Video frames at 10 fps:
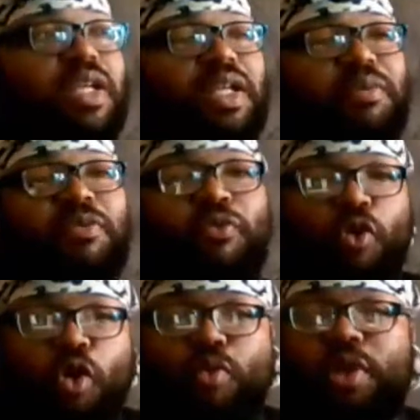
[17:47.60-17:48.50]

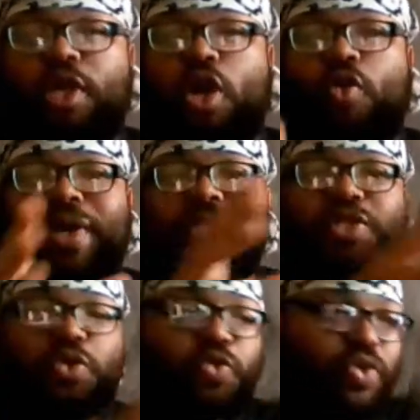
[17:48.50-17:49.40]
Before we go
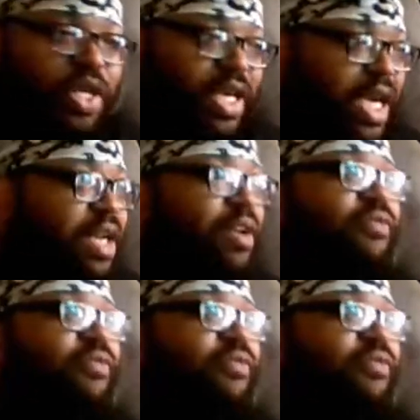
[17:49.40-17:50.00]
into the end of the